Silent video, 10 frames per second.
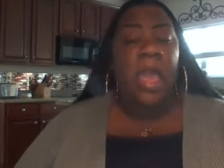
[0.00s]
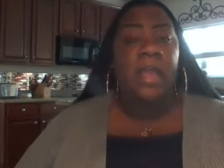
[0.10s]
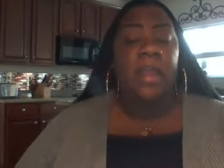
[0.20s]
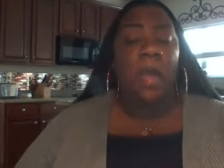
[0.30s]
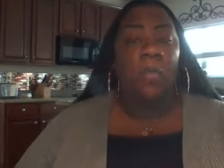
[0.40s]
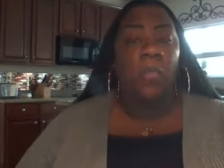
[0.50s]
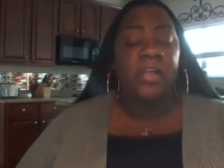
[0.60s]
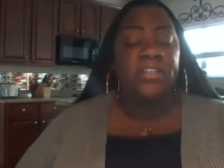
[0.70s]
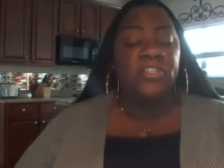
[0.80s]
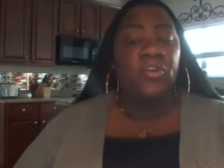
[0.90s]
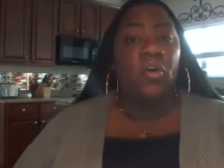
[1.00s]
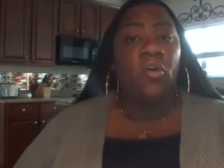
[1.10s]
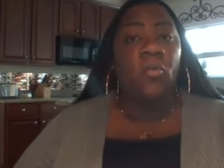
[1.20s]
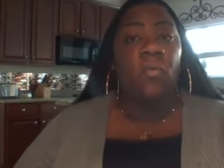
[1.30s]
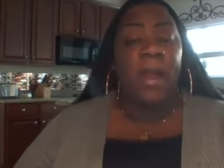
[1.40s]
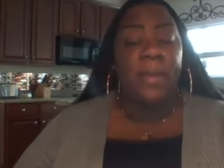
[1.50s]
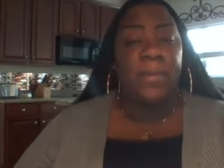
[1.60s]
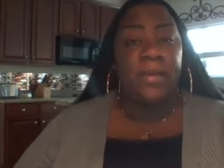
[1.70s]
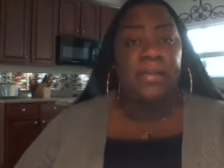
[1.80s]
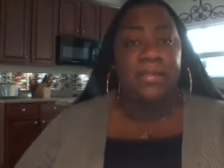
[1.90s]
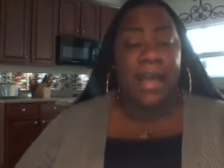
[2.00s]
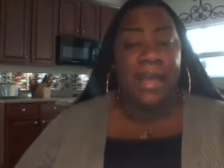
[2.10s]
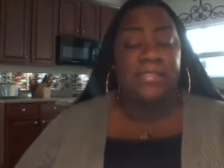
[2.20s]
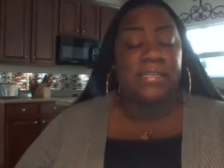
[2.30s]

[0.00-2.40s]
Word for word: And I went to go grab a glass,